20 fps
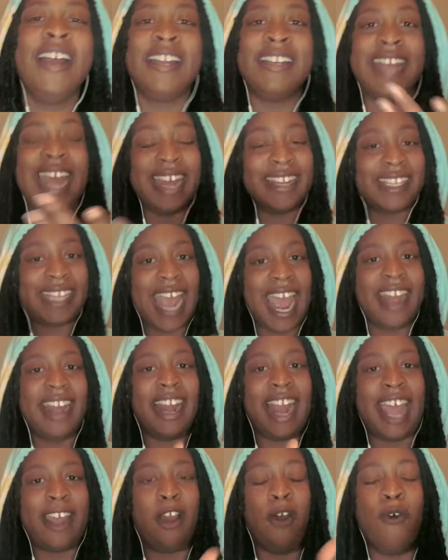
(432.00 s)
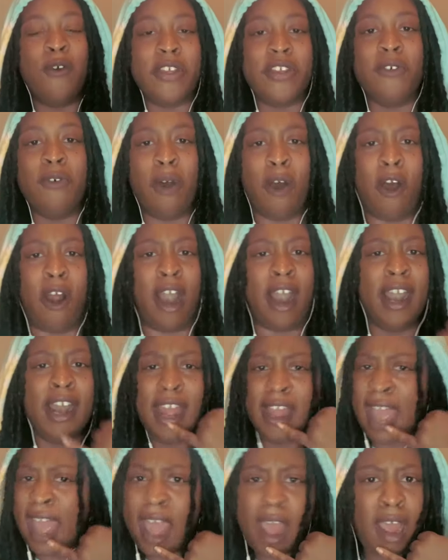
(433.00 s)
That's kind of like who you are.
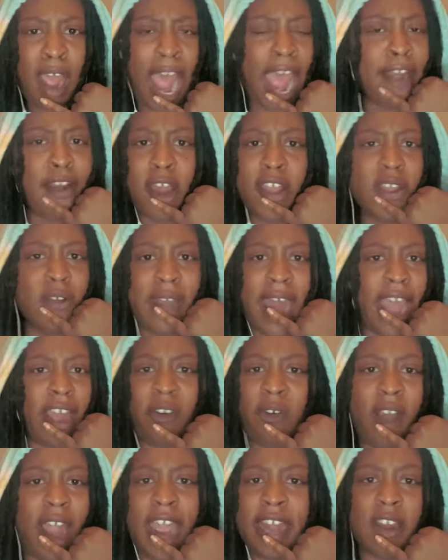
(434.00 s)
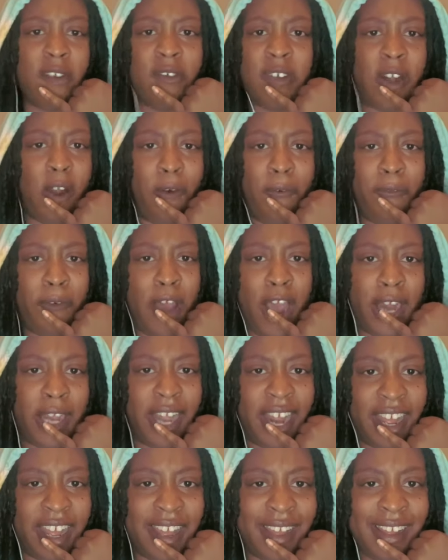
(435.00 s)
I know you're not crying over no fuck
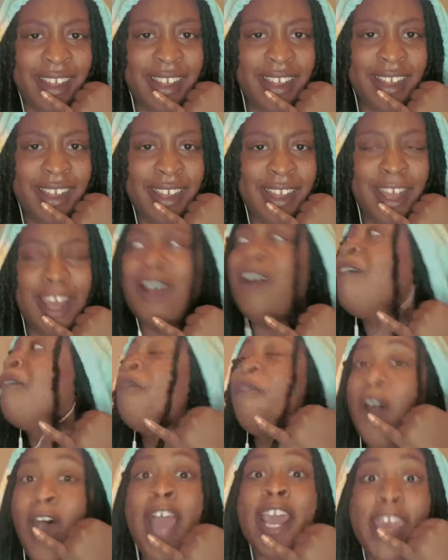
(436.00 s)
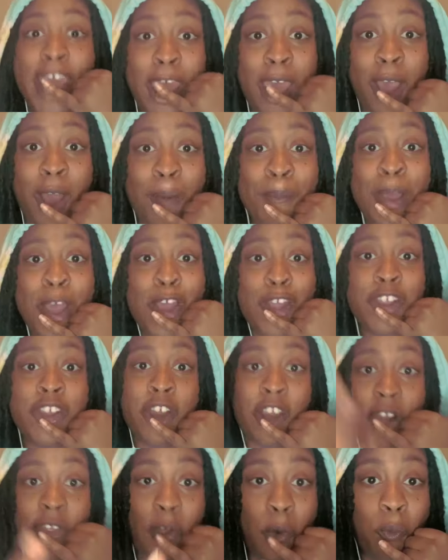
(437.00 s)
nigga. Fuck him,
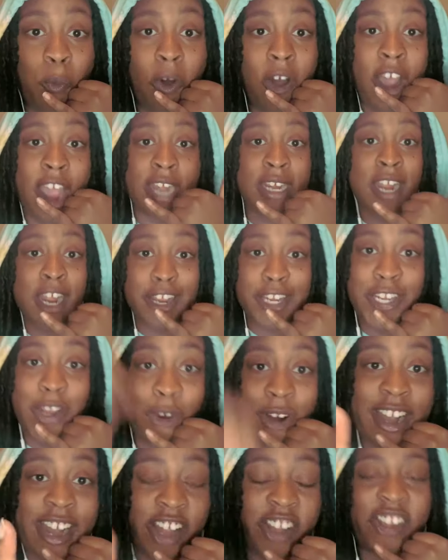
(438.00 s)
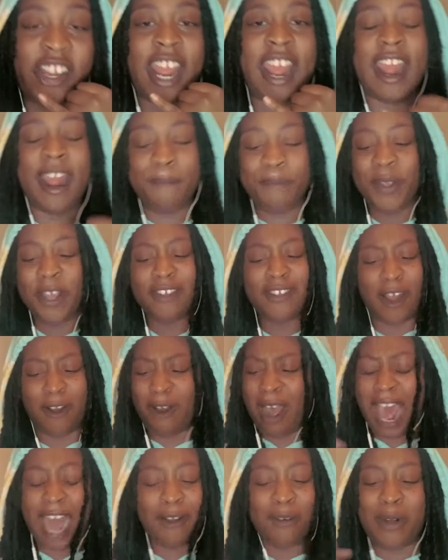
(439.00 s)
you're the one, you're the shit. So
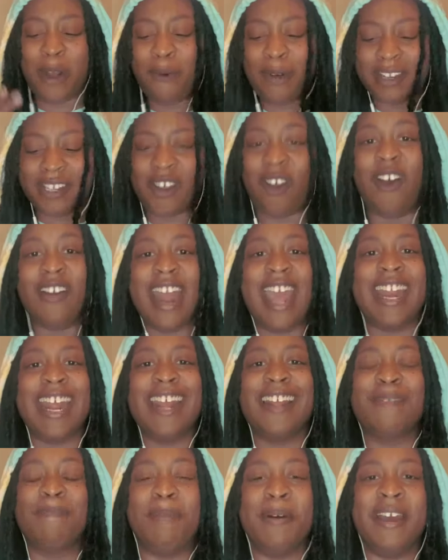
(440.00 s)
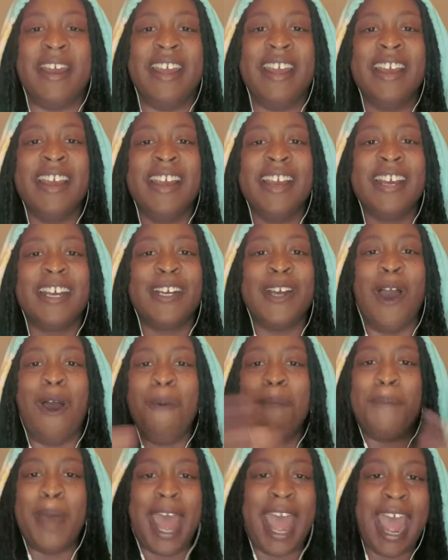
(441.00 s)
I don't know what song that is, but
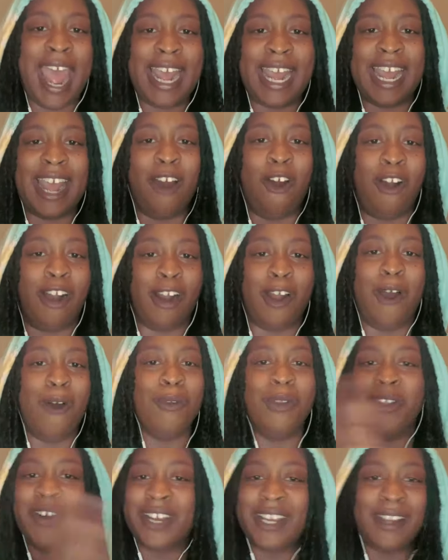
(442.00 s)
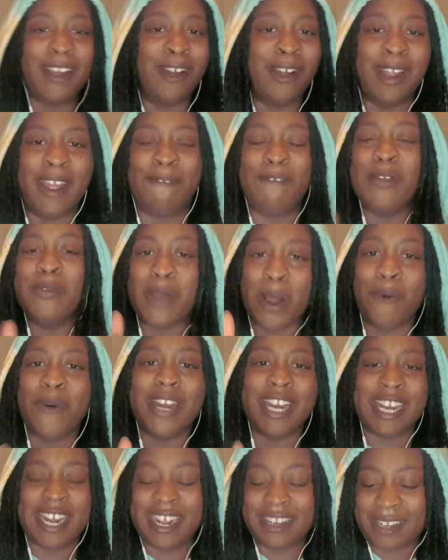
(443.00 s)
go back or go look. If you know what
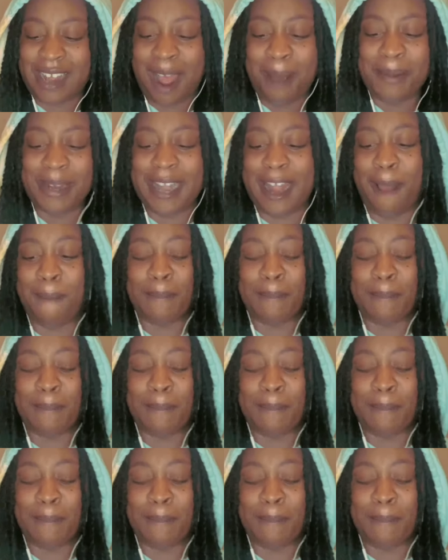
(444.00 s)
it is, comment down